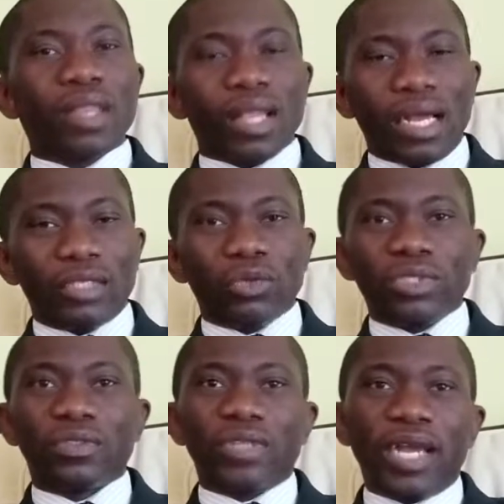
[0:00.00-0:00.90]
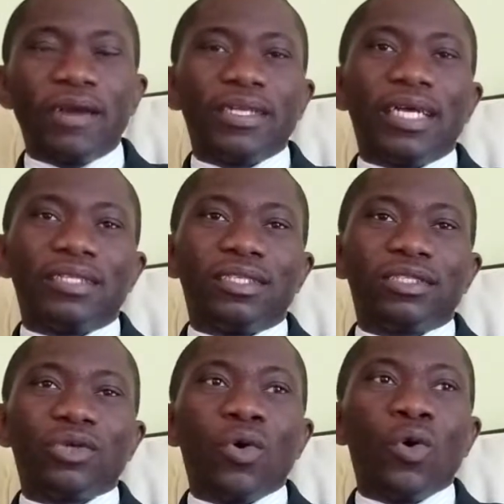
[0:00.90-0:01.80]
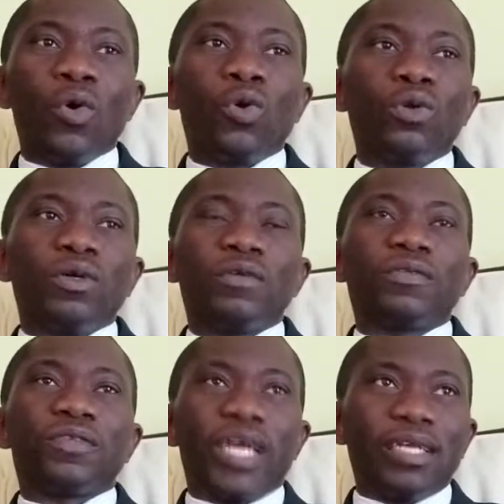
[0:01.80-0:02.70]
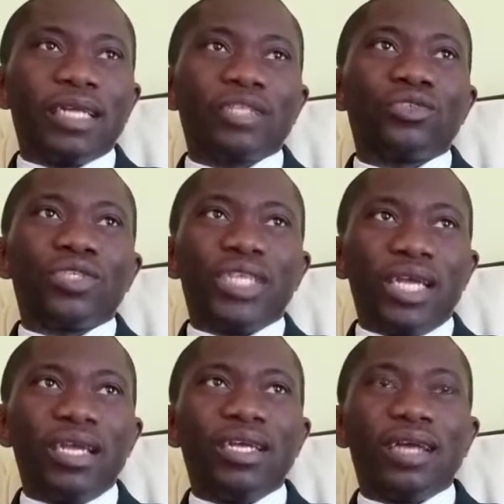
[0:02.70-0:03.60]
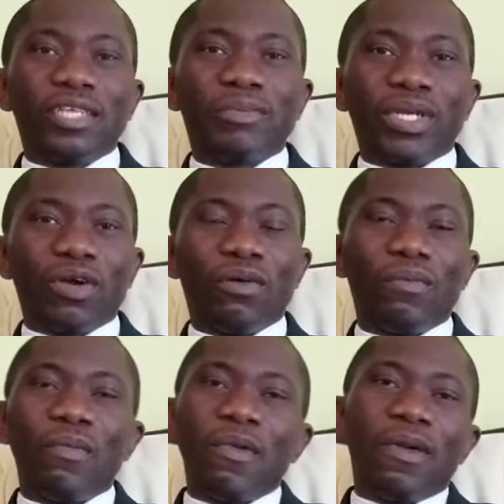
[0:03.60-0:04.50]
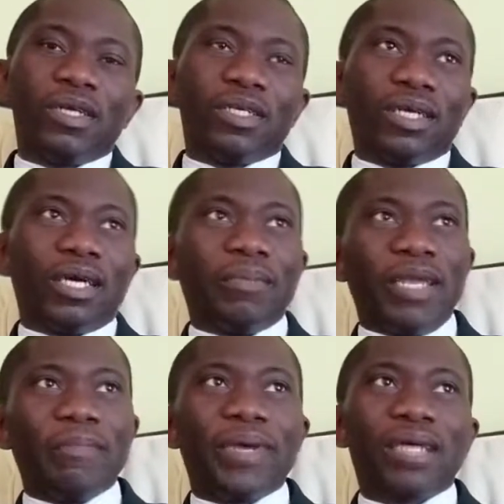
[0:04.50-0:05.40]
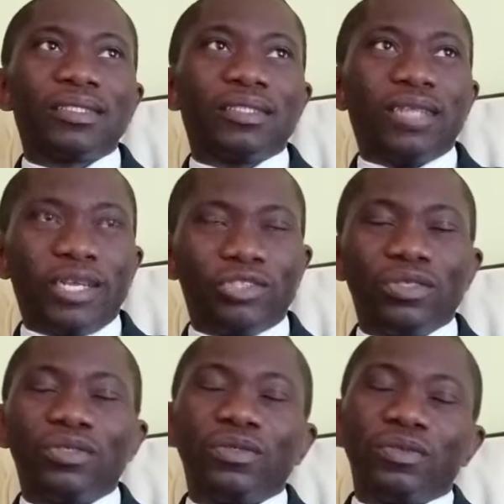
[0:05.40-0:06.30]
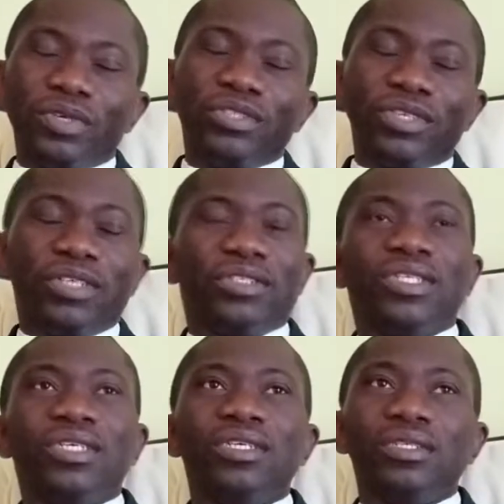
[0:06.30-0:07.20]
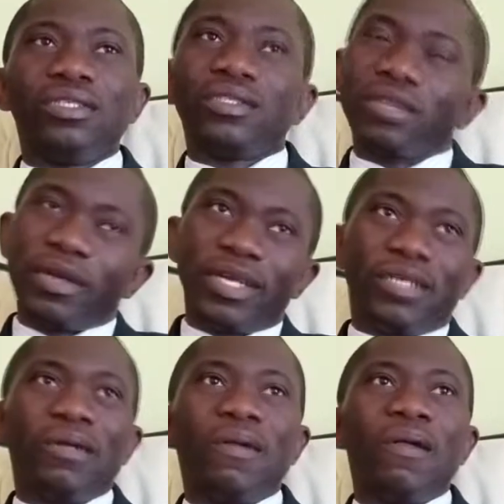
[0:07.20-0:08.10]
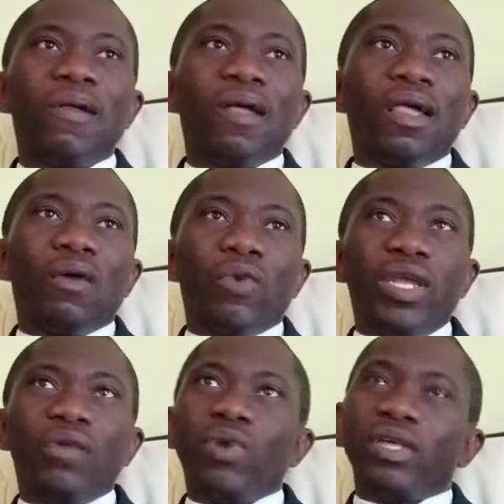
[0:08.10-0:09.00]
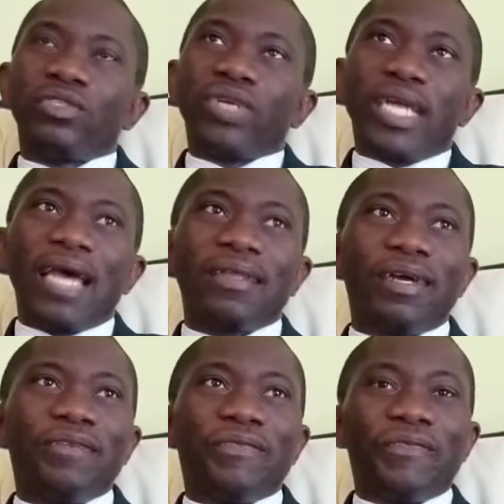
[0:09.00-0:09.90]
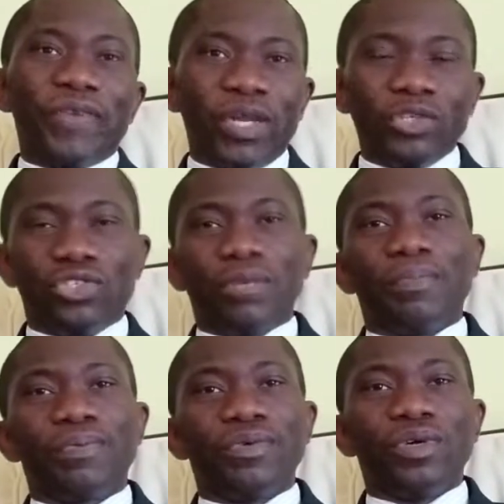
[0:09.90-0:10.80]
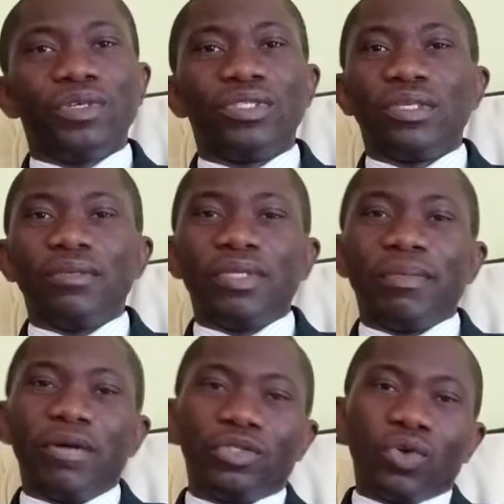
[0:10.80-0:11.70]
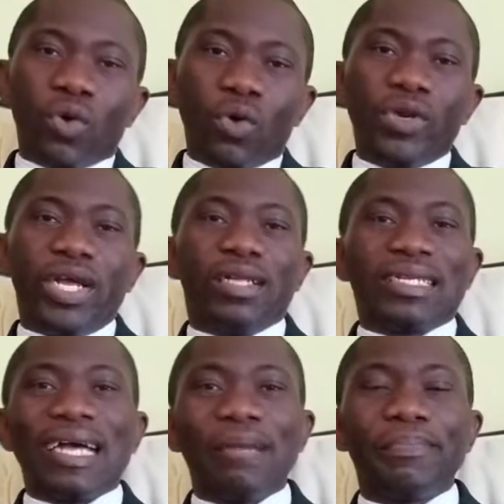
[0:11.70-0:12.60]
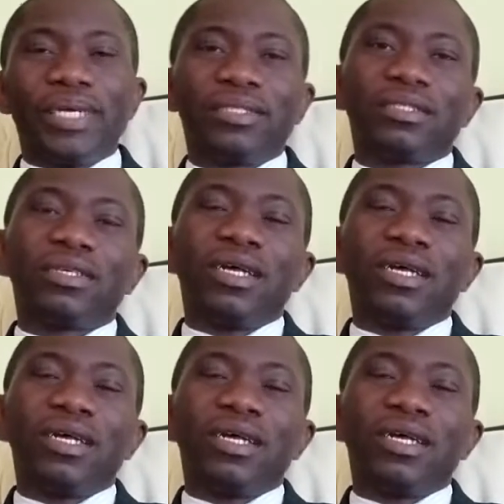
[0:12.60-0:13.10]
It was there that this whole thing that today has become Impact Nation 360 started. We were together in fellowship on the Mount Oriel campus